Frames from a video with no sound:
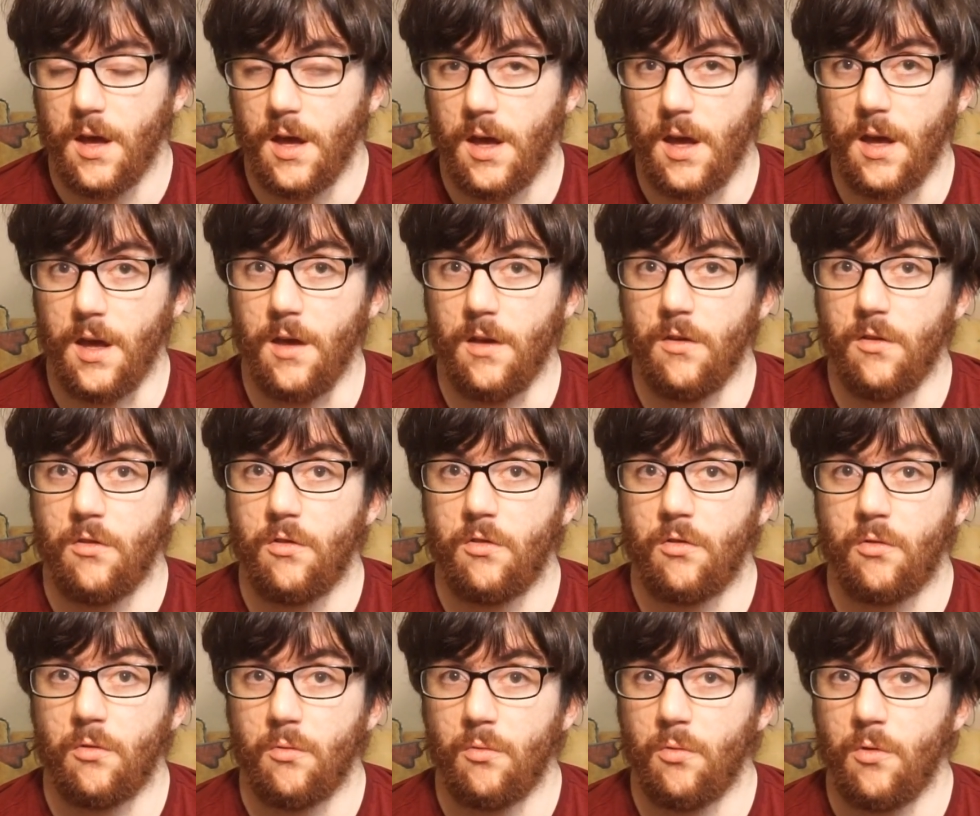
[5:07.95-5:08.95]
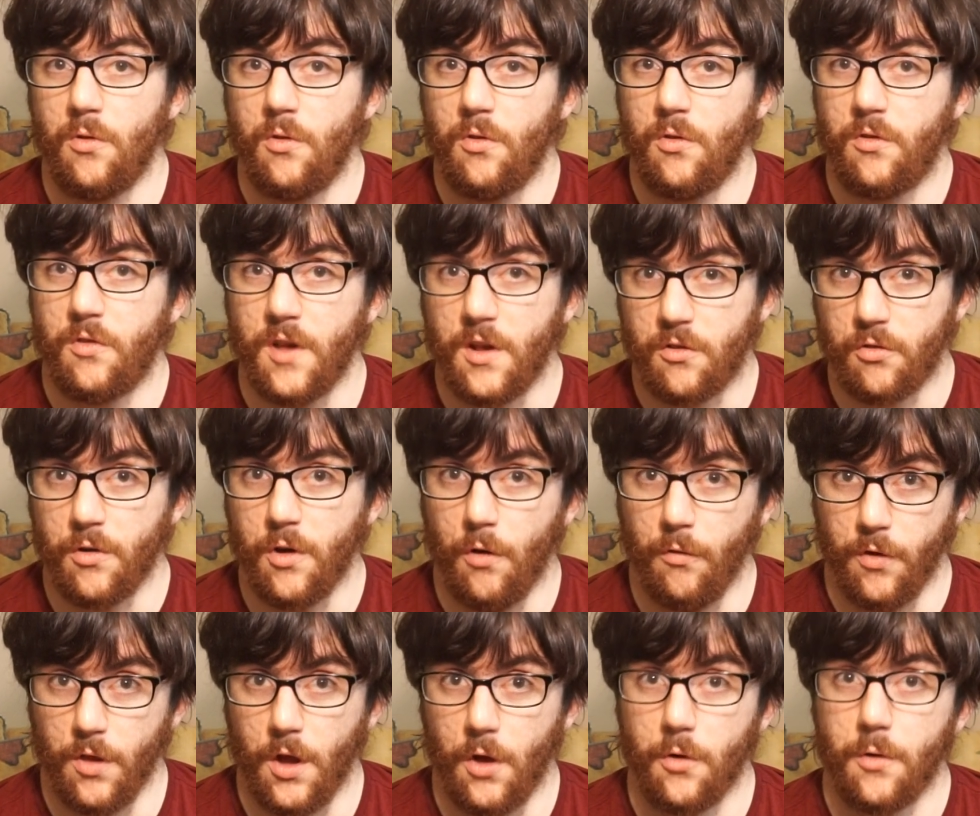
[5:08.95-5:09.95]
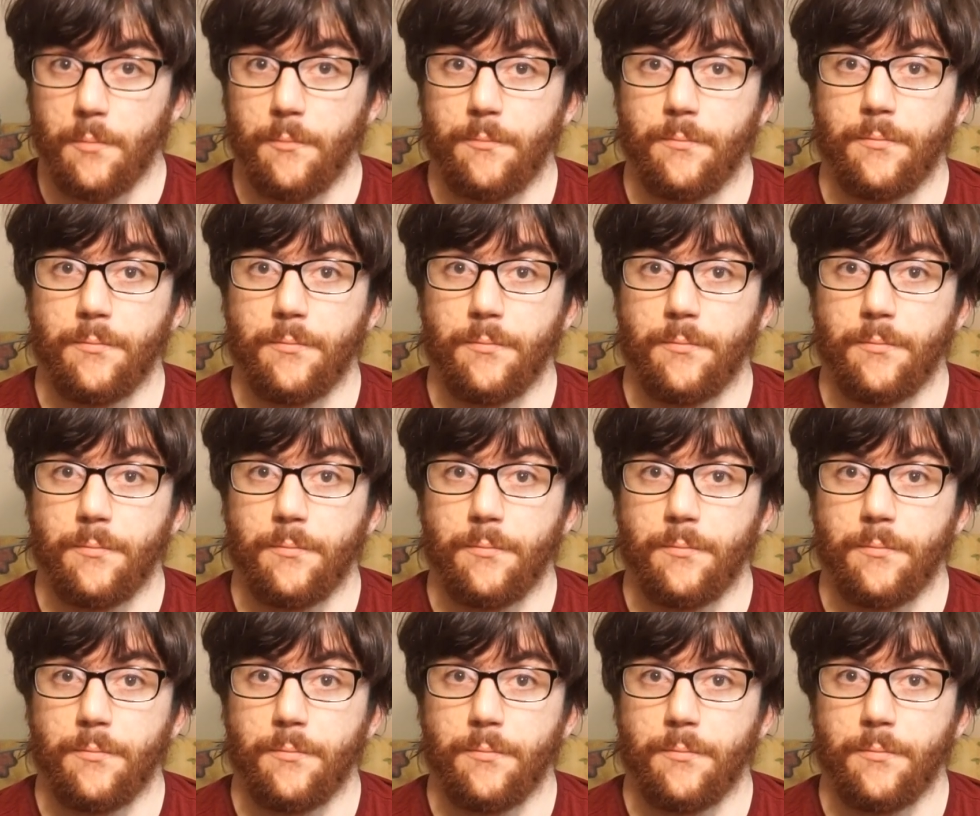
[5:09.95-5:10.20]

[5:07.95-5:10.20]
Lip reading: is sensory overload.